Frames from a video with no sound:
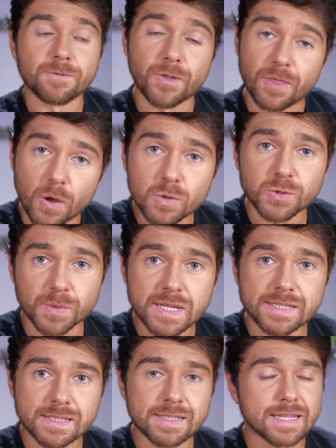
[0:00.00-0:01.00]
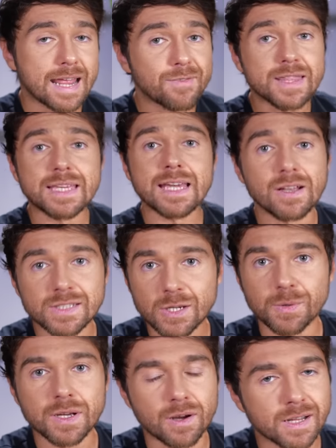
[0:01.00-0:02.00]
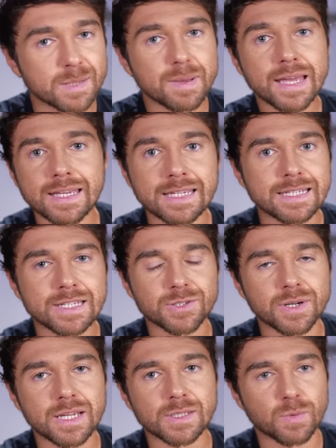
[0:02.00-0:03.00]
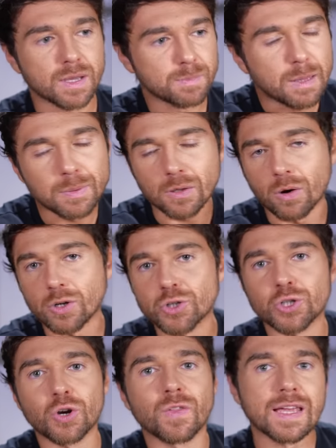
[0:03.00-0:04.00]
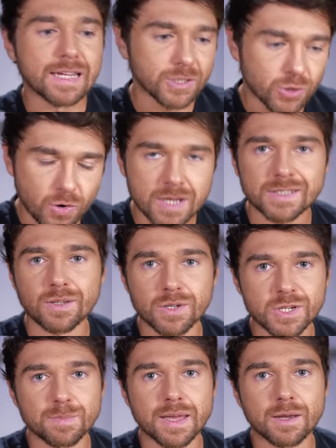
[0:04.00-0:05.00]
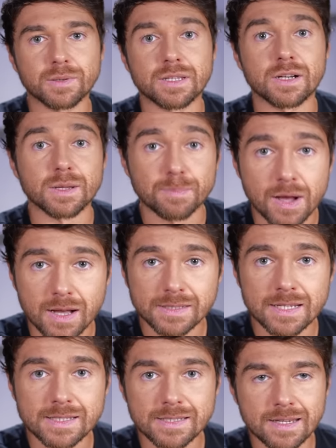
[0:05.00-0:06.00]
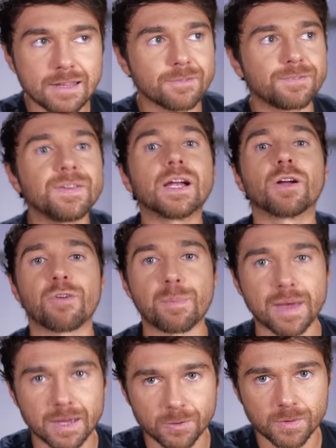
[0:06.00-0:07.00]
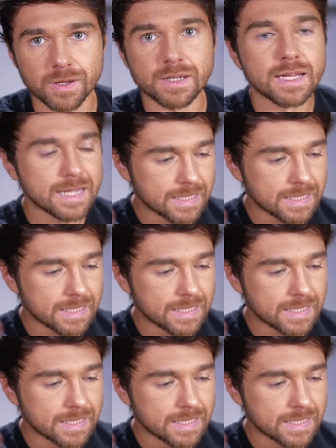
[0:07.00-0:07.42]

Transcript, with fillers: So for those reasons and everything else going on in the banking industry is why people aren't sure they can trust Deutsche Bank with their deposits in fear of a bank run.